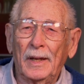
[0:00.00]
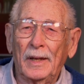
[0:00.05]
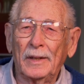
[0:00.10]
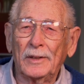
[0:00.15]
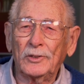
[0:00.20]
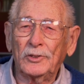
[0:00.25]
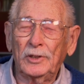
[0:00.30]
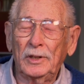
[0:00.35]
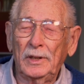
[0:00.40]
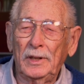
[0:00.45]

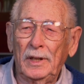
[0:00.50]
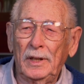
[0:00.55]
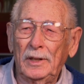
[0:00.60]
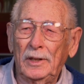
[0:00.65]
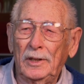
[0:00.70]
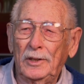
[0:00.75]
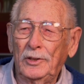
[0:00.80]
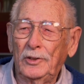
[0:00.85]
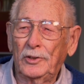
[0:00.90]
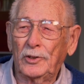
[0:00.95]
And she
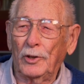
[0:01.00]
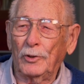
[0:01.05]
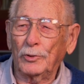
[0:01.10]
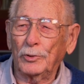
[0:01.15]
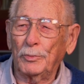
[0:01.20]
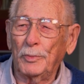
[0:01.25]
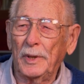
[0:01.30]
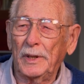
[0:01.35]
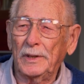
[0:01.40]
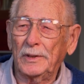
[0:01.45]

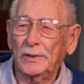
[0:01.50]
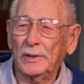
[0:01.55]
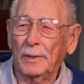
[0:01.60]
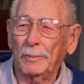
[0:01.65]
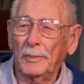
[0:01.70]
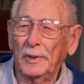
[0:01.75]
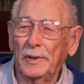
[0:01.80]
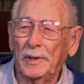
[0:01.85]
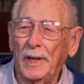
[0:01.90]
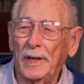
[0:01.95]
showed me
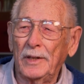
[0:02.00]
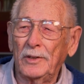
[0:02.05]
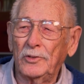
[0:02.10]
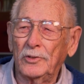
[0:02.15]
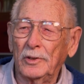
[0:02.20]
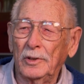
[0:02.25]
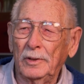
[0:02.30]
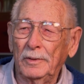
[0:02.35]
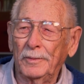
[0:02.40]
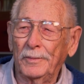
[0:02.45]
some of
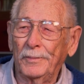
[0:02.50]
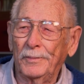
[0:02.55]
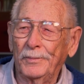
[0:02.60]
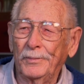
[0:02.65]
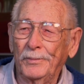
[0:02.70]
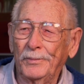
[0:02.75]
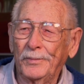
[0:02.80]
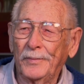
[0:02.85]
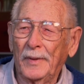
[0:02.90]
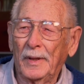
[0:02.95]
nature.
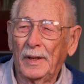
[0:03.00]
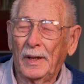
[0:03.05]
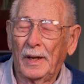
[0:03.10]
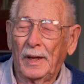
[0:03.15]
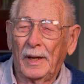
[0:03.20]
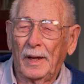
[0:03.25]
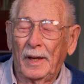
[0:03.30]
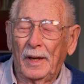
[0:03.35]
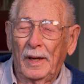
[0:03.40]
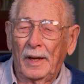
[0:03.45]

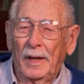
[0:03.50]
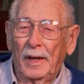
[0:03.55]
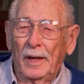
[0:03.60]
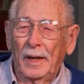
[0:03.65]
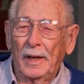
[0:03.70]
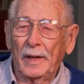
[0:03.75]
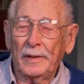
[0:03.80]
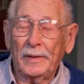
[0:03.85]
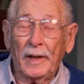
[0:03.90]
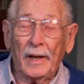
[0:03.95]

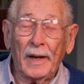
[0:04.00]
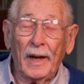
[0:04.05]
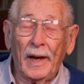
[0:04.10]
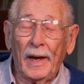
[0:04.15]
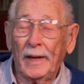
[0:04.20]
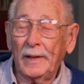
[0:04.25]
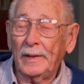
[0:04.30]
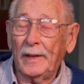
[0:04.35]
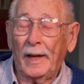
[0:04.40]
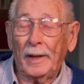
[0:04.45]
And then I
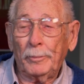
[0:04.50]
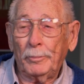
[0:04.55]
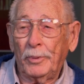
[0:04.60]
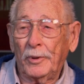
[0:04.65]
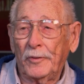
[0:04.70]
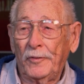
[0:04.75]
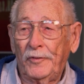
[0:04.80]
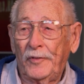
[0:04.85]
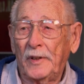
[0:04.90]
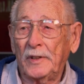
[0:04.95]
had that
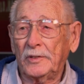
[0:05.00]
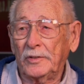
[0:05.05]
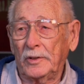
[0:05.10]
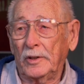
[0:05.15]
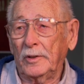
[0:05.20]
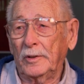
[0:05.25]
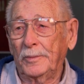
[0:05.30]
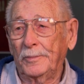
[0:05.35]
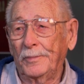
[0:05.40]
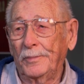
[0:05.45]

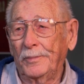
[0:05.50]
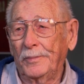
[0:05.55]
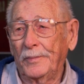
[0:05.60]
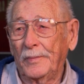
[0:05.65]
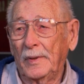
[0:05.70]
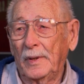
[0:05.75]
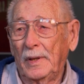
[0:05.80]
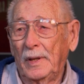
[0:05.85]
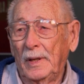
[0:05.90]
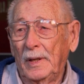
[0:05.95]
professor
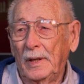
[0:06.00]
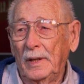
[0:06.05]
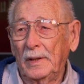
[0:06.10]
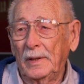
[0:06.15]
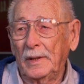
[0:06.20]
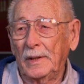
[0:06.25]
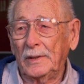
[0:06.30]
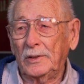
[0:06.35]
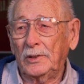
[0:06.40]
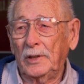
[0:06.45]

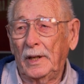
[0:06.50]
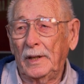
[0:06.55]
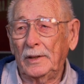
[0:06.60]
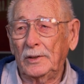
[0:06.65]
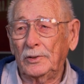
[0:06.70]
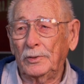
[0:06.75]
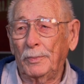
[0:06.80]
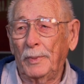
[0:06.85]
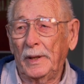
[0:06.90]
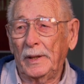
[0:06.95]
that
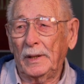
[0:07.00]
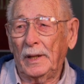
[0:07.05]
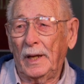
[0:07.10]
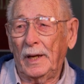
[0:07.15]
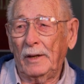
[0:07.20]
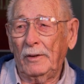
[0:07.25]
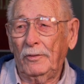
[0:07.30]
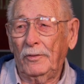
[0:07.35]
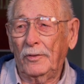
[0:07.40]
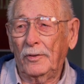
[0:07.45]
changed my
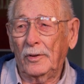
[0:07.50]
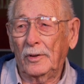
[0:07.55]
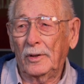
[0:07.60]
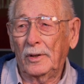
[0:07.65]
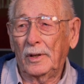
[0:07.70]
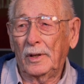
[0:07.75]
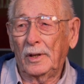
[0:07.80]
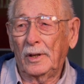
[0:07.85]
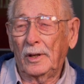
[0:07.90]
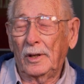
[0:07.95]
life,
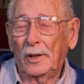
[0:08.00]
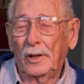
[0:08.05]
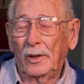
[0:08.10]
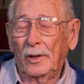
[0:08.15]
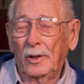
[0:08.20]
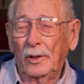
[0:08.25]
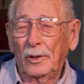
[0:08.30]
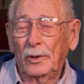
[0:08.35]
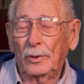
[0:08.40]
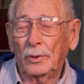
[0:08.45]

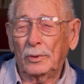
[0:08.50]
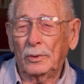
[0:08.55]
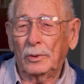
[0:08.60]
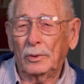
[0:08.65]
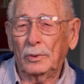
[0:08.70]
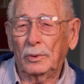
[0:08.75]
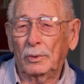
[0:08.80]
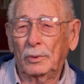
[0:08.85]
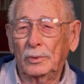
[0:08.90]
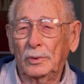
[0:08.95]

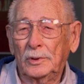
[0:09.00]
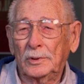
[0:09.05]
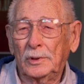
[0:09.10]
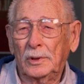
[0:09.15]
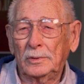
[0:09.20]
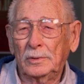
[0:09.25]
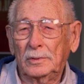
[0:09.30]
who